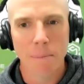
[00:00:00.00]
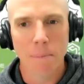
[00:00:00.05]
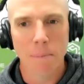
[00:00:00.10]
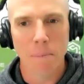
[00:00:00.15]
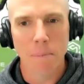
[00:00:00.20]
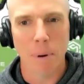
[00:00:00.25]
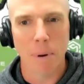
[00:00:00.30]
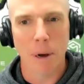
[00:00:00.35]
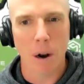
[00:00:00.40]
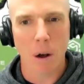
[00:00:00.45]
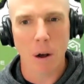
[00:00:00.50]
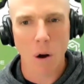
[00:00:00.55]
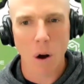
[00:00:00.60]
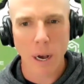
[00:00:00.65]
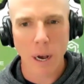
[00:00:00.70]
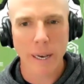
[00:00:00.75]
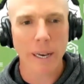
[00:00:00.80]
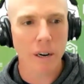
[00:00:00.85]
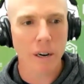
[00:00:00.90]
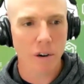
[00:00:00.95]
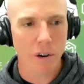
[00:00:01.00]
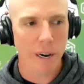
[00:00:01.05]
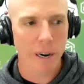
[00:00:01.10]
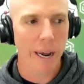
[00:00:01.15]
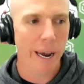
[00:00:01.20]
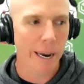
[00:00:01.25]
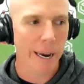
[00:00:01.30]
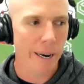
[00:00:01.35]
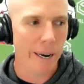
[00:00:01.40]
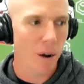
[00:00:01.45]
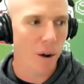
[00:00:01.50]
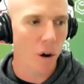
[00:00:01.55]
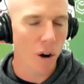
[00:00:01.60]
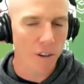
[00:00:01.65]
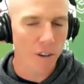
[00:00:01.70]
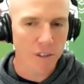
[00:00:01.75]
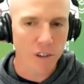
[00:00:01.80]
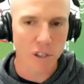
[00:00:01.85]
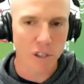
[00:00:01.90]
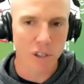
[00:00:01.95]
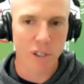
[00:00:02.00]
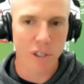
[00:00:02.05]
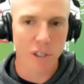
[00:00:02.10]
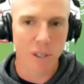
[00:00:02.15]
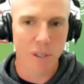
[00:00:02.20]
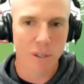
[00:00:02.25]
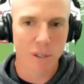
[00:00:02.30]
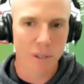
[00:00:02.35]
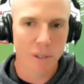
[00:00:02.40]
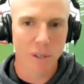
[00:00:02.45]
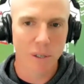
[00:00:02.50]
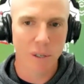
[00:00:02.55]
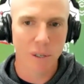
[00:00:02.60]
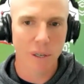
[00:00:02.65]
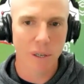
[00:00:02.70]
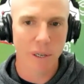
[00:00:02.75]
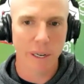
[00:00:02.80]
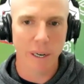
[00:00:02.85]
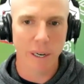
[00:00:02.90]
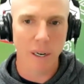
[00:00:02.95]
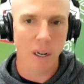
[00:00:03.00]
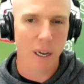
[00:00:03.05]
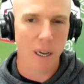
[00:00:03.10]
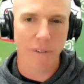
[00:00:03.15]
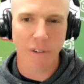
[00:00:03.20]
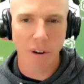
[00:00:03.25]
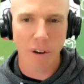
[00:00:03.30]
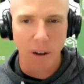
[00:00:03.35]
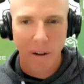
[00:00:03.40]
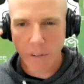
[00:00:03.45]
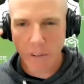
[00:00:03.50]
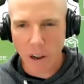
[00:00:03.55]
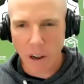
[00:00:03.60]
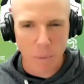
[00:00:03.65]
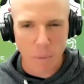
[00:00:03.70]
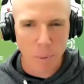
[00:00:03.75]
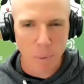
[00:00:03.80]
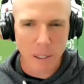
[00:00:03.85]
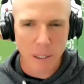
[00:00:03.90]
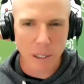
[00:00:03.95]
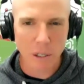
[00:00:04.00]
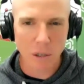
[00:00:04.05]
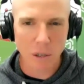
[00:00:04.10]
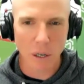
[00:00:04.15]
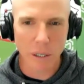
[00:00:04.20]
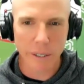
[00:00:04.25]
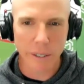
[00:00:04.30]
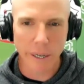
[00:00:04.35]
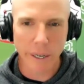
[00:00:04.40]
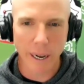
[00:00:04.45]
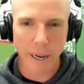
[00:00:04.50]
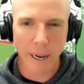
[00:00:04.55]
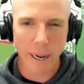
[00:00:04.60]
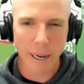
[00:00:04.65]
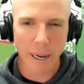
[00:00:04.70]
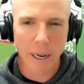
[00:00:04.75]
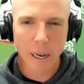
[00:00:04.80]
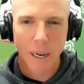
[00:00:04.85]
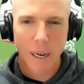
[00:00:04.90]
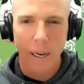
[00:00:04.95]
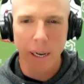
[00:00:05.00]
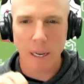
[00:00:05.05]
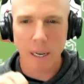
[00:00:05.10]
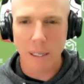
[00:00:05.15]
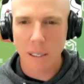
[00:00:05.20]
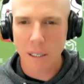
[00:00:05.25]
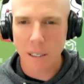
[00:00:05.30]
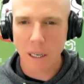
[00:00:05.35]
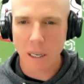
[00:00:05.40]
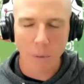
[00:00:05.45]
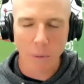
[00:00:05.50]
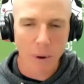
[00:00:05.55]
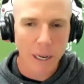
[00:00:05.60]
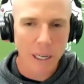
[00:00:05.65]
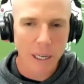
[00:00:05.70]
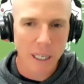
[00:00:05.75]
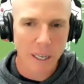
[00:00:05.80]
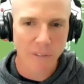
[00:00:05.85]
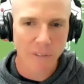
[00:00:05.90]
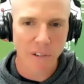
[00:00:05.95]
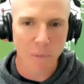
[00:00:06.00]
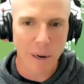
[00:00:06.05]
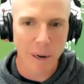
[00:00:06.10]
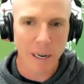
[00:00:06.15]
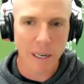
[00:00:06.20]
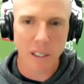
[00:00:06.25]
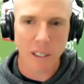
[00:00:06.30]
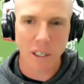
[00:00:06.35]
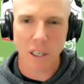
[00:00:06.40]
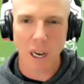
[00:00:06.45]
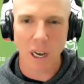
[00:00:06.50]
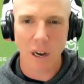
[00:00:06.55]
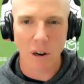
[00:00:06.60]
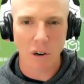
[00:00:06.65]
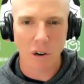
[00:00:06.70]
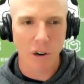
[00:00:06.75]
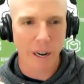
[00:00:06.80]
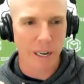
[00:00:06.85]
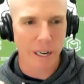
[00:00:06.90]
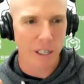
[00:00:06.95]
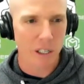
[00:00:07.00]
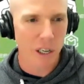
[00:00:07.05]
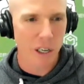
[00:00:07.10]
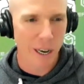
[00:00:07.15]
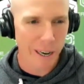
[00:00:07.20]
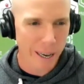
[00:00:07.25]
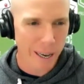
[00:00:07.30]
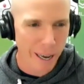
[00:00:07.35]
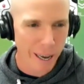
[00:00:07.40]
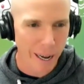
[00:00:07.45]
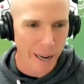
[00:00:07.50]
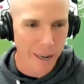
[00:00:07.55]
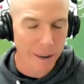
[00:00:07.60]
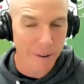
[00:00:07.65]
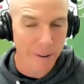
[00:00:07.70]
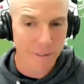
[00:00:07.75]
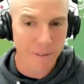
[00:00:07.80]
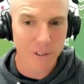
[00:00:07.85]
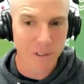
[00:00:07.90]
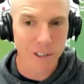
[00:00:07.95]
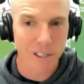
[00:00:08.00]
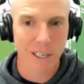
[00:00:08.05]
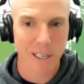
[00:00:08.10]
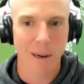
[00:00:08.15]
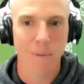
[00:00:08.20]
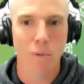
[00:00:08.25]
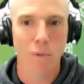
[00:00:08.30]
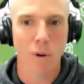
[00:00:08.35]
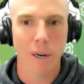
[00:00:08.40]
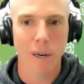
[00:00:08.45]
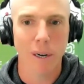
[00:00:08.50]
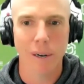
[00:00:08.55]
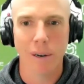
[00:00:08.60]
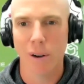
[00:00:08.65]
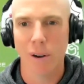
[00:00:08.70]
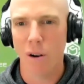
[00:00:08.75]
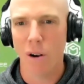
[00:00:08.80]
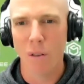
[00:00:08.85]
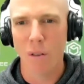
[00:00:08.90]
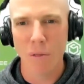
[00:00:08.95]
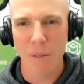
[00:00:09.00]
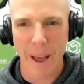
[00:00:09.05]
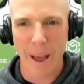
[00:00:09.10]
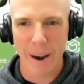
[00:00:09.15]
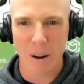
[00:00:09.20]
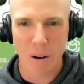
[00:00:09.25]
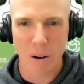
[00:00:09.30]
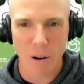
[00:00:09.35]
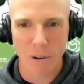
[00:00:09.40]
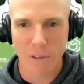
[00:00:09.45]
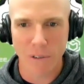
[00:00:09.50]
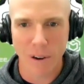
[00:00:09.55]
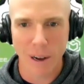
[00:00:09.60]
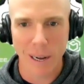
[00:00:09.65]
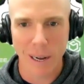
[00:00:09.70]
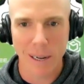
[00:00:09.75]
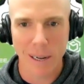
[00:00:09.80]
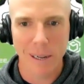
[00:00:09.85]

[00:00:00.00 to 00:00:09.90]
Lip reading: but I can create offers in, like, if I got a business idea, it's so easy for me to just go and create a checkout for someone on that offer